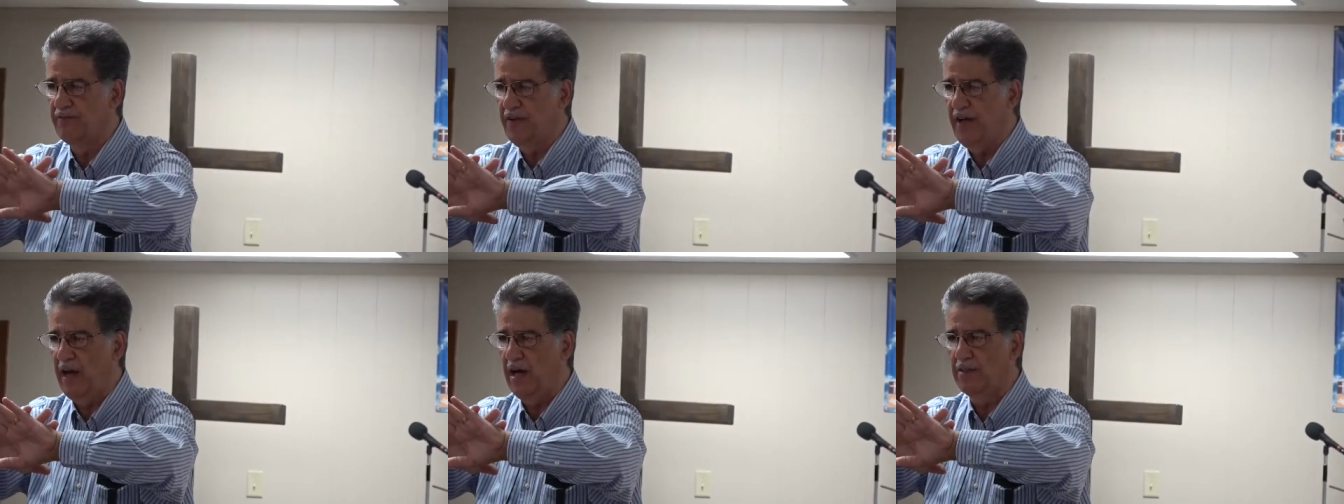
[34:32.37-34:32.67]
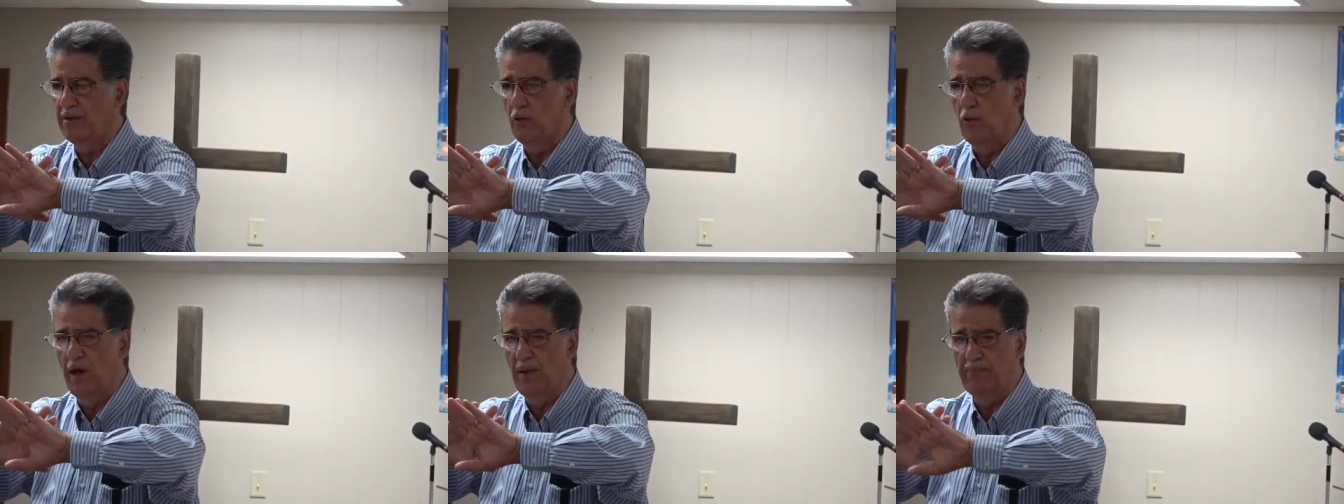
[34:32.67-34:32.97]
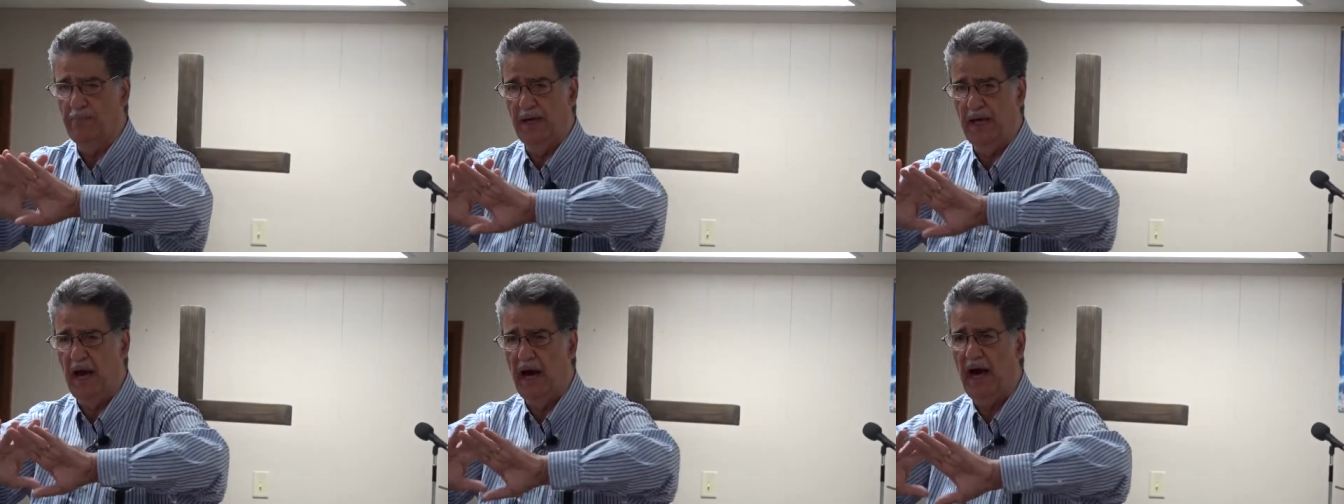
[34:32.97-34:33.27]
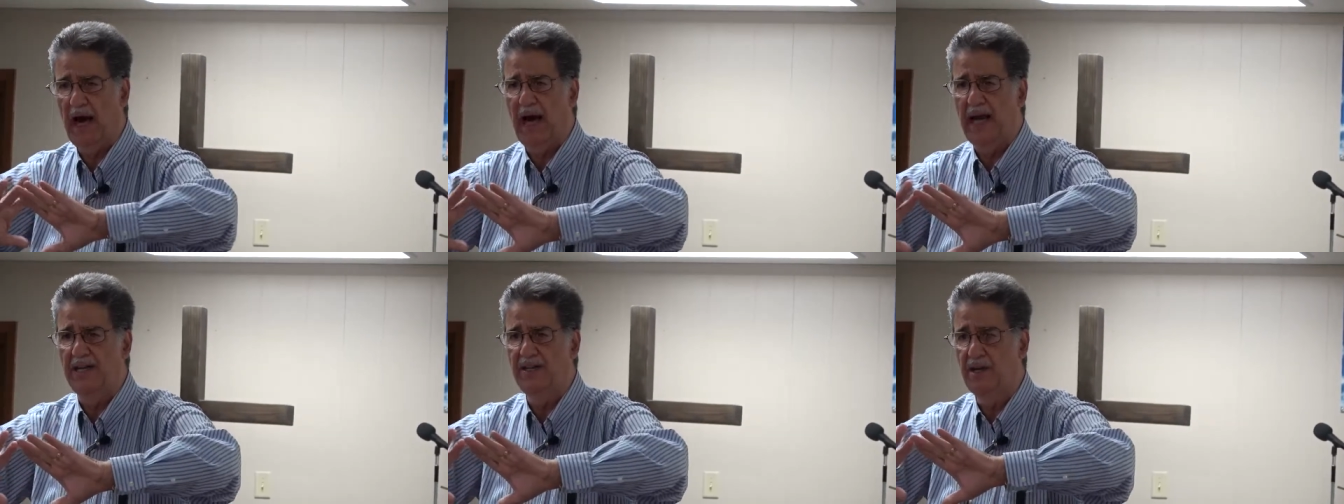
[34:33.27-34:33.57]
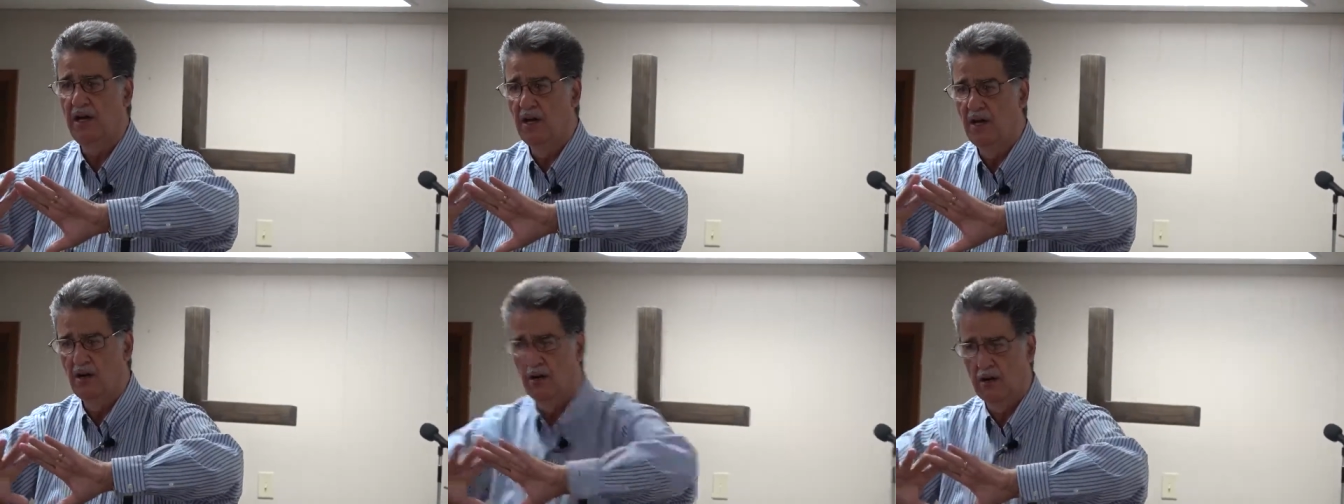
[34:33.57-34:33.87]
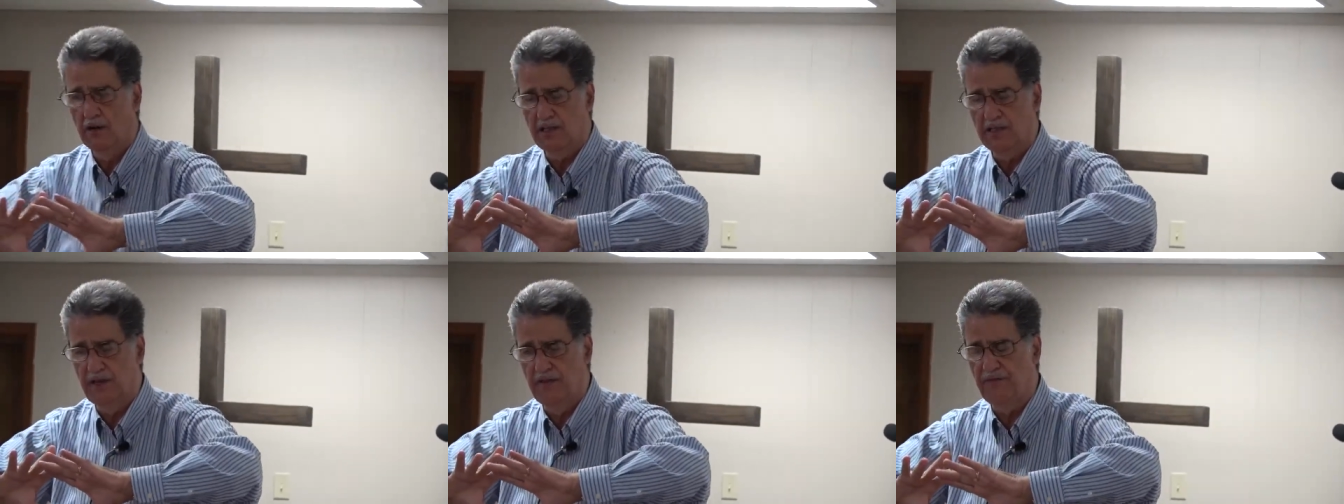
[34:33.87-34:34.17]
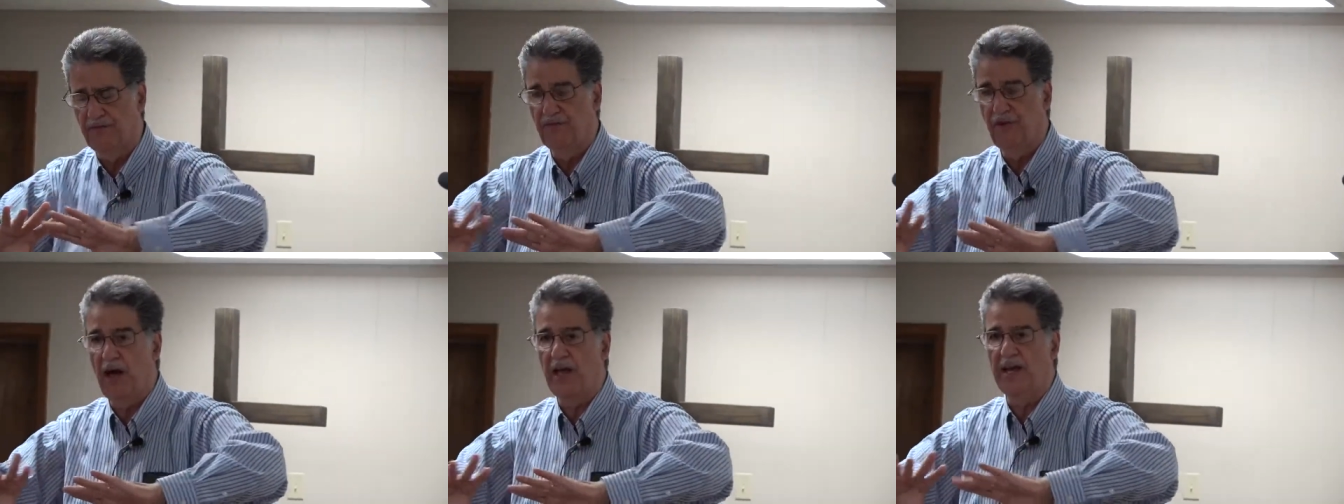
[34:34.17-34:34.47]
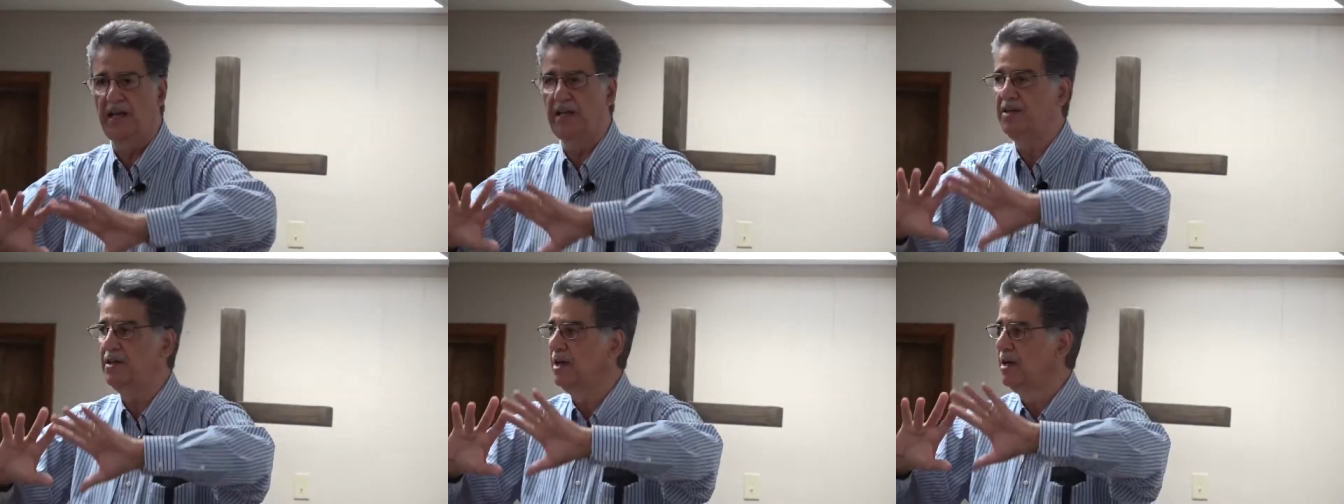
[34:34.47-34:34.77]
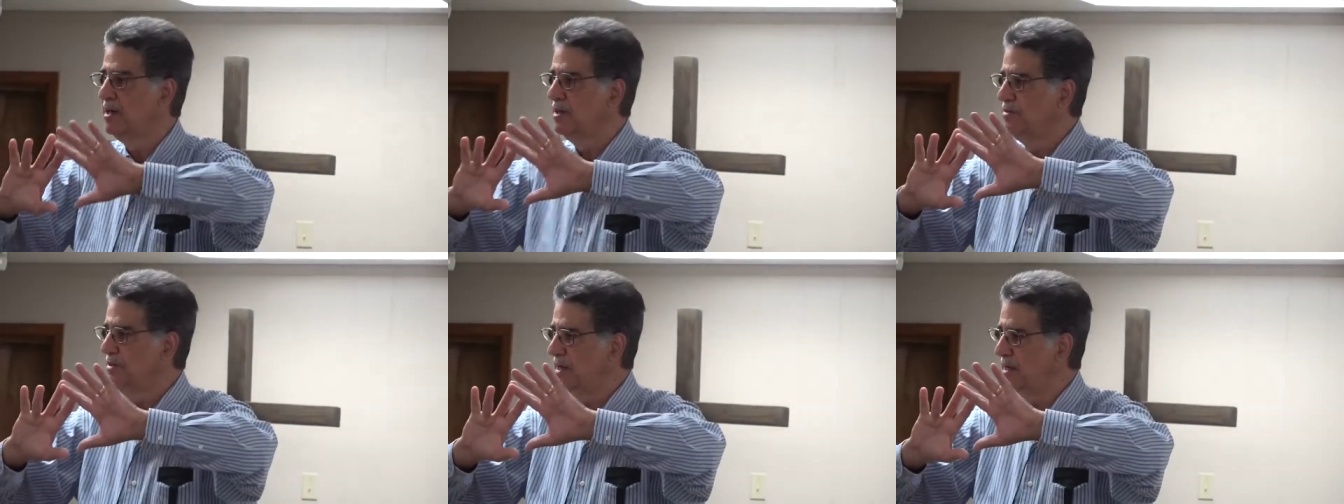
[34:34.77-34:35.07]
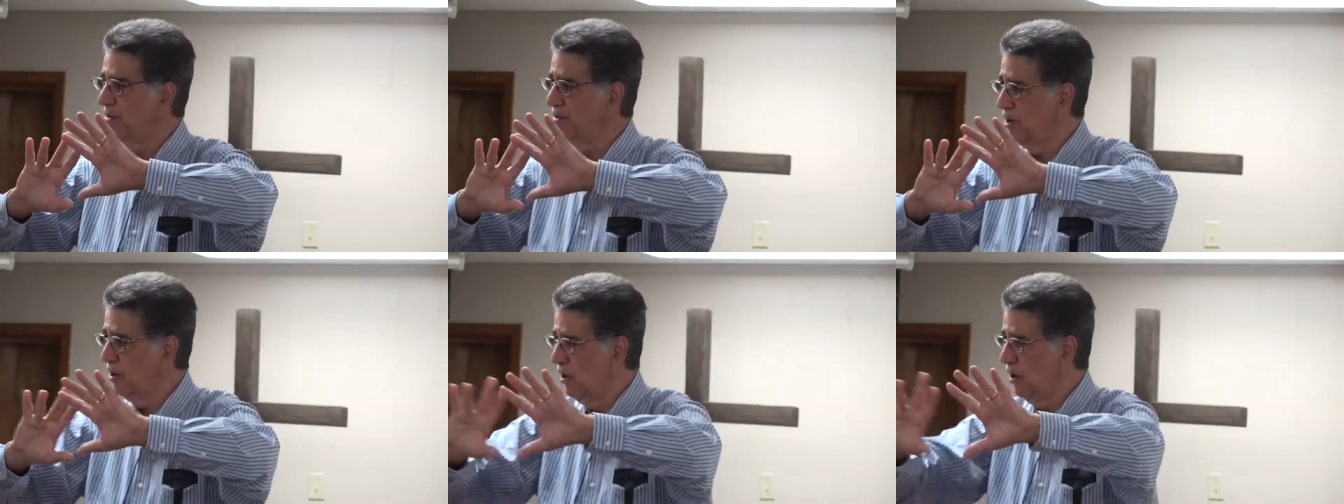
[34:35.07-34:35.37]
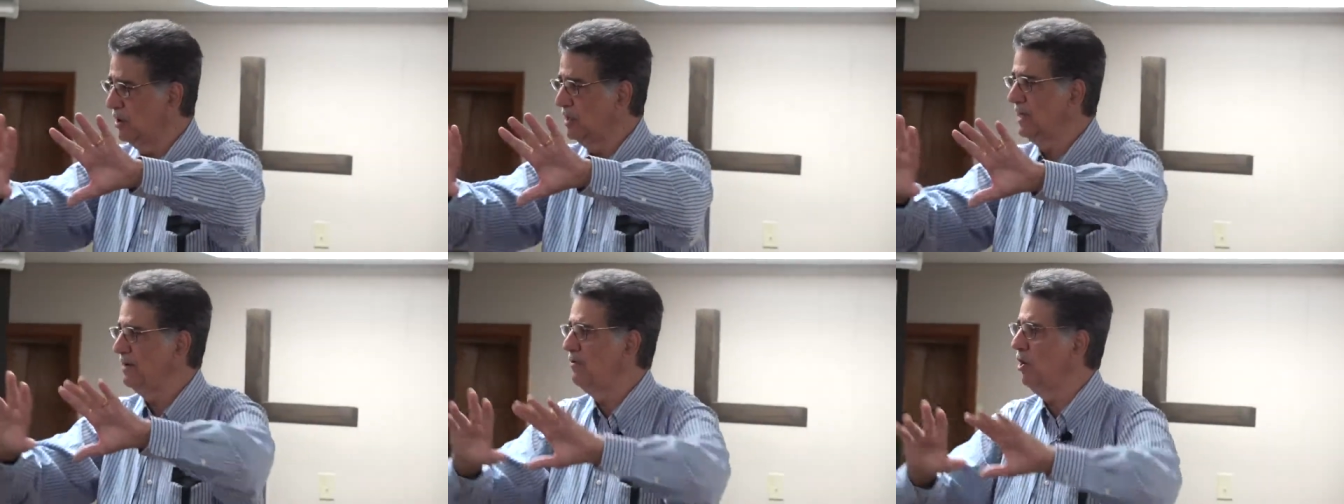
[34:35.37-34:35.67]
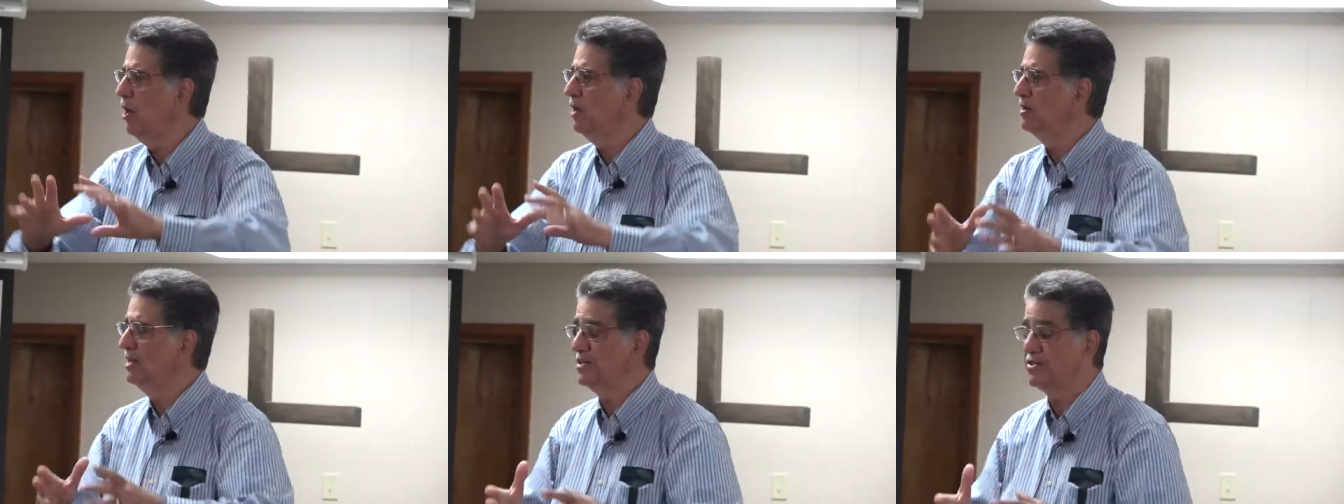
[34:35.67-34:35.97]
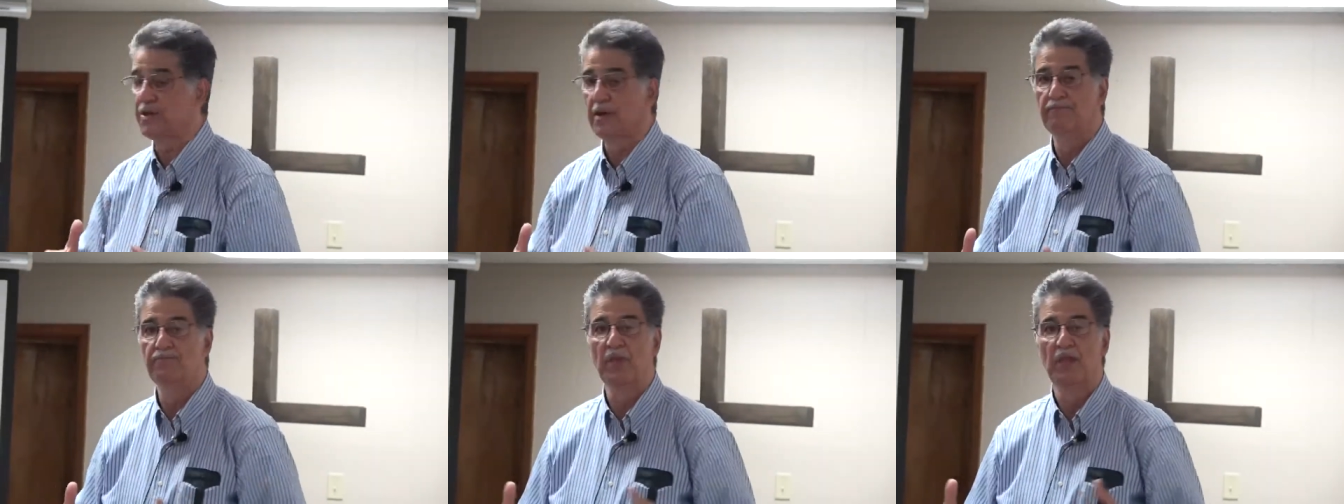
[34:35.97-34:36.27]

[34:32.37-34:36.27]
veil that went behind or confronted the, the Holy of Holies.